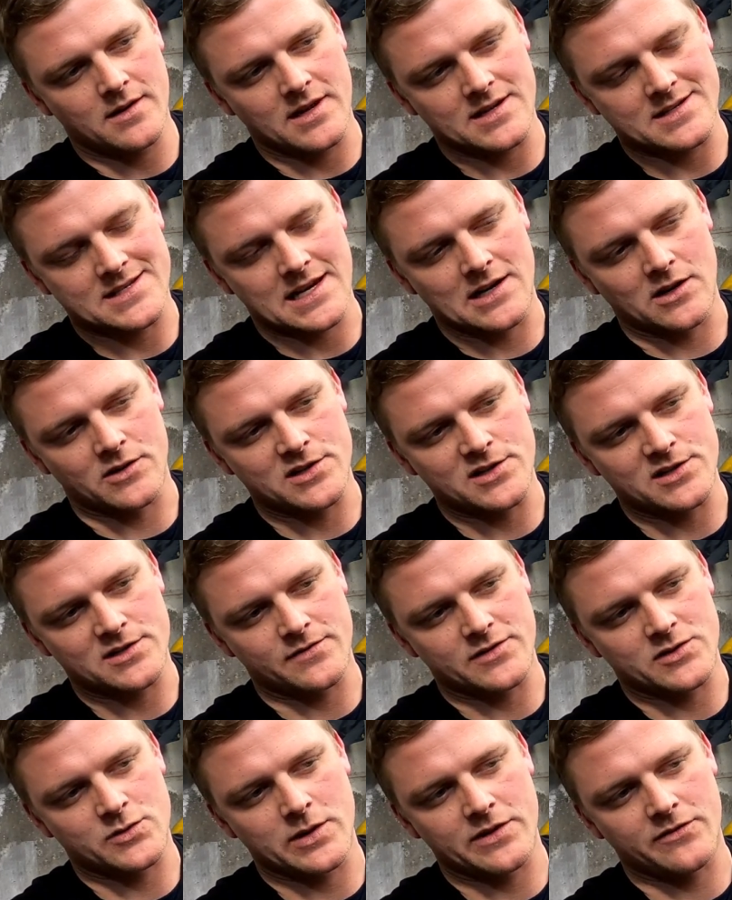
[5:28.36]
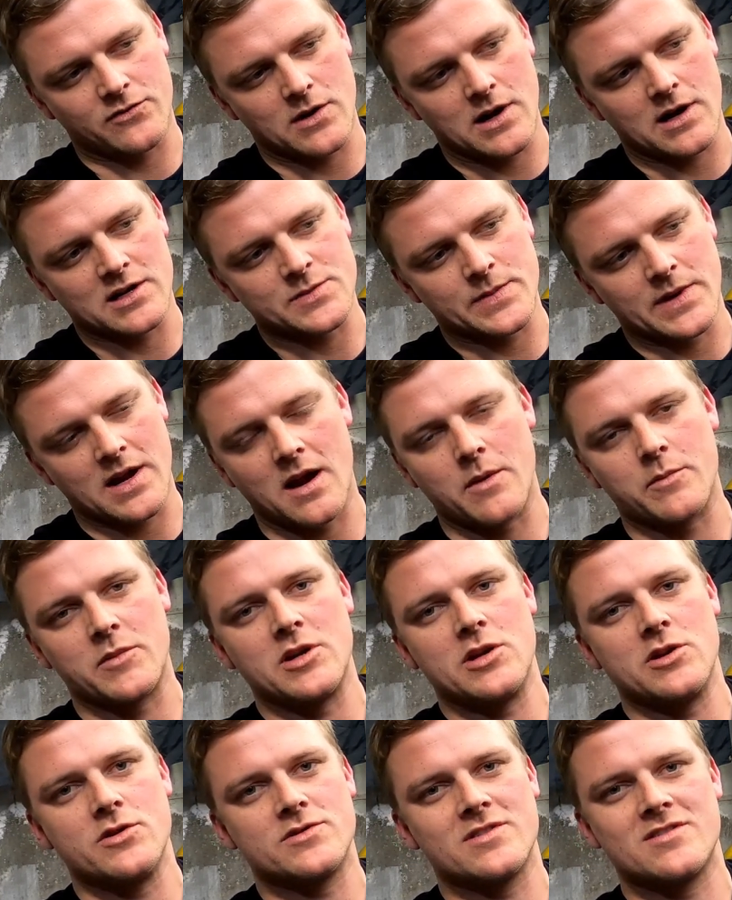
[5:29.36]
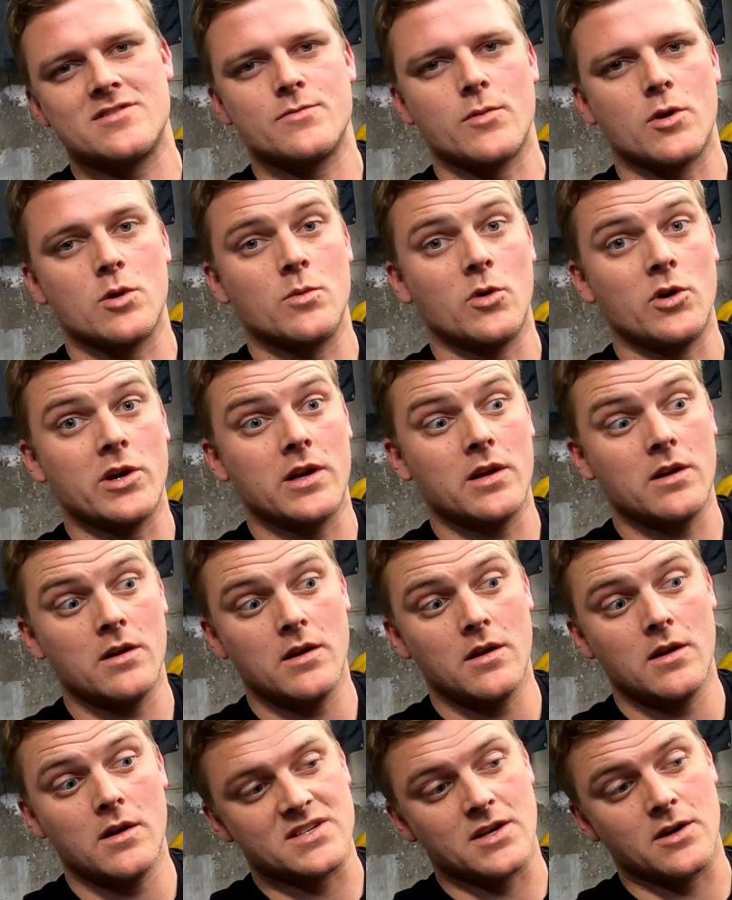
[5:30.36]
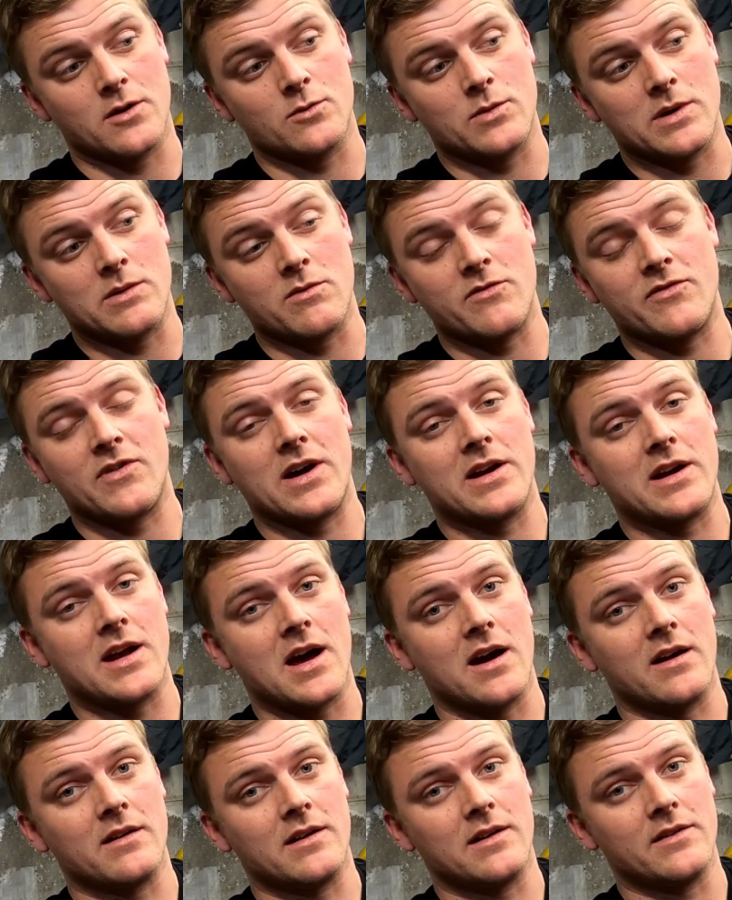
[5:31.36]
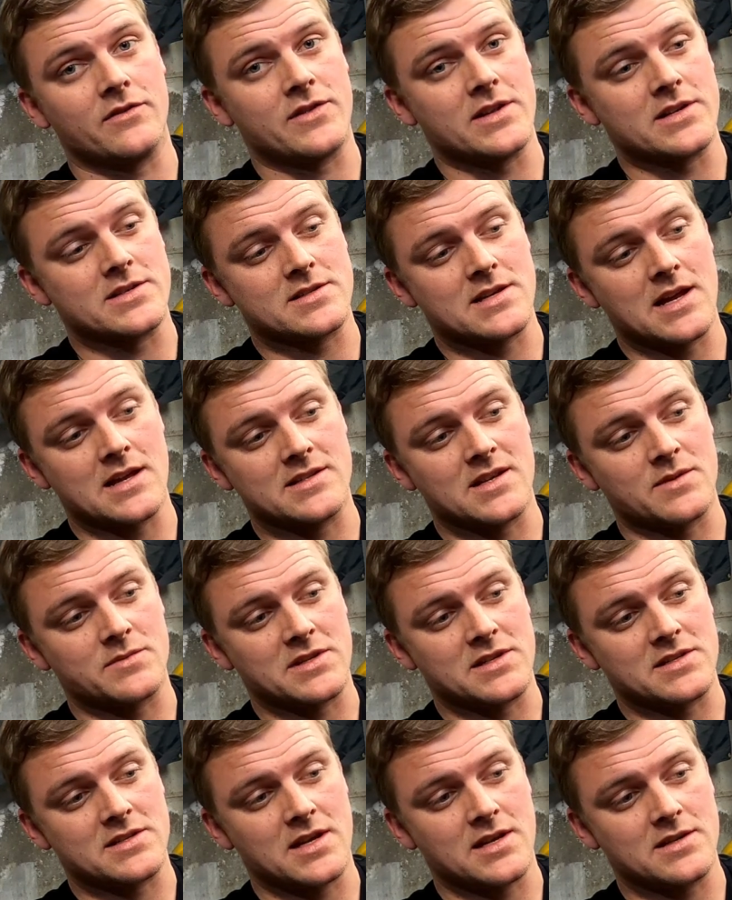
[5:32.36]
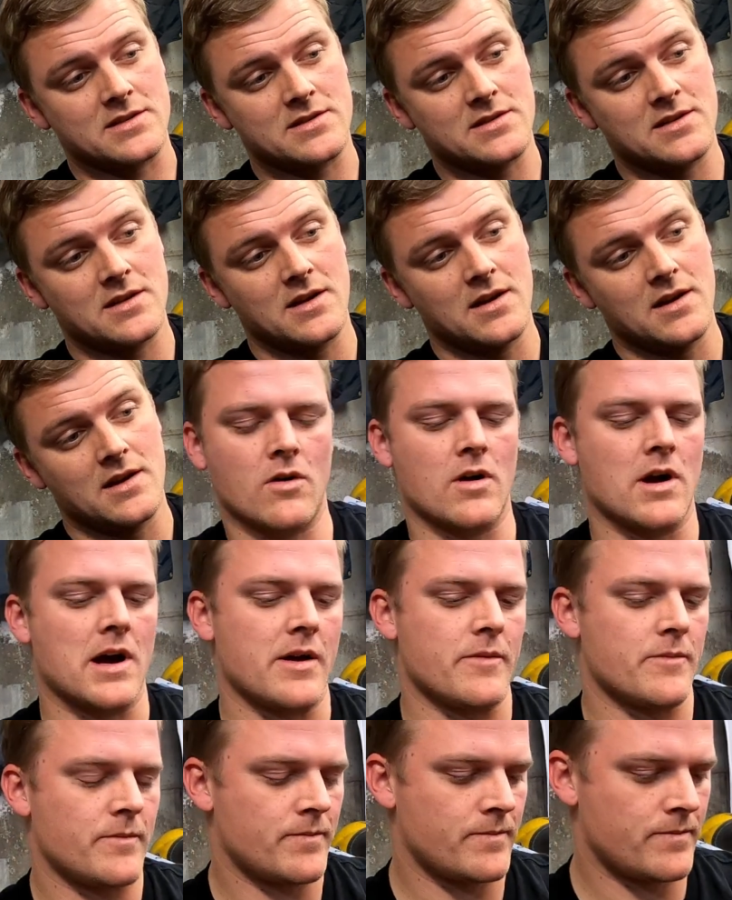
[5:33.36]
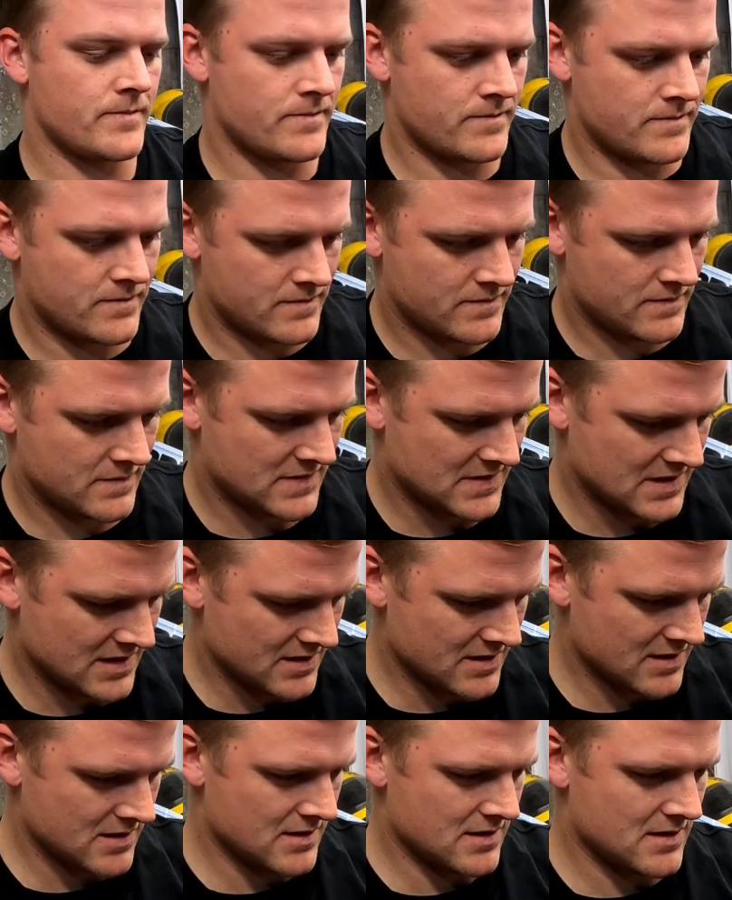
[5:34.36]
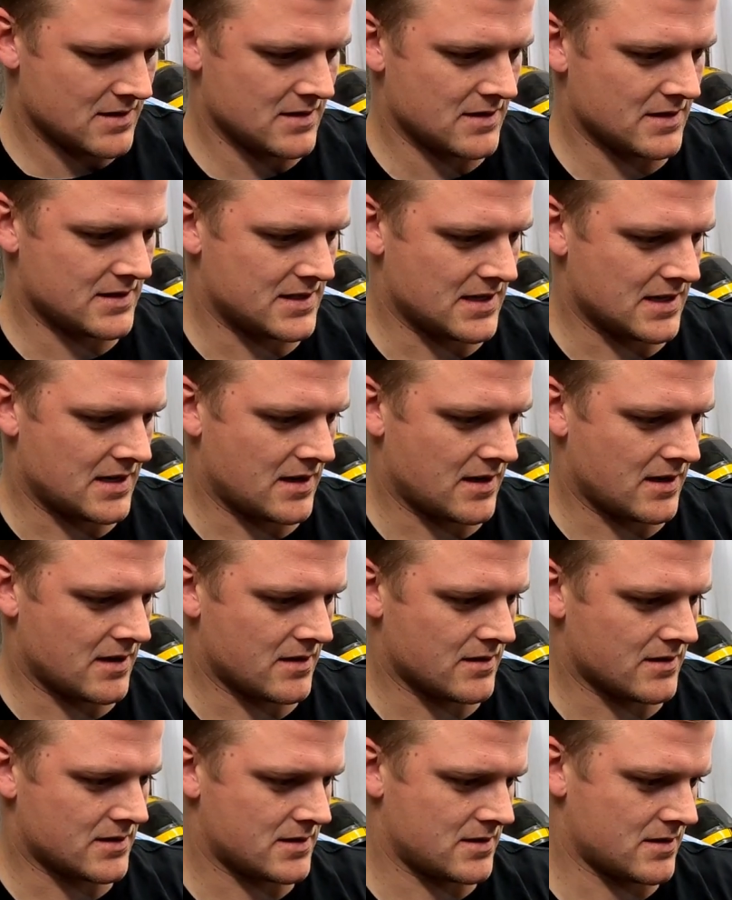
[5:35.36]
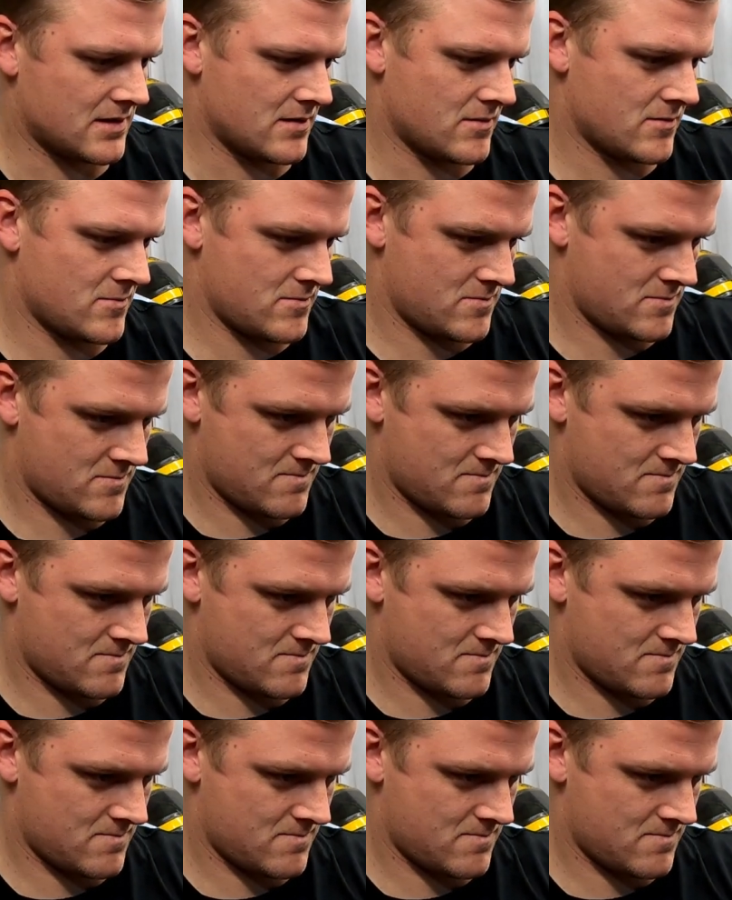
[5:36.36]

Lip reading: they say not to use it for 24 hours, but I'm going to use it tomorrow morning, so we will find out if this stands up to the test. Alright, let's adhere this thing.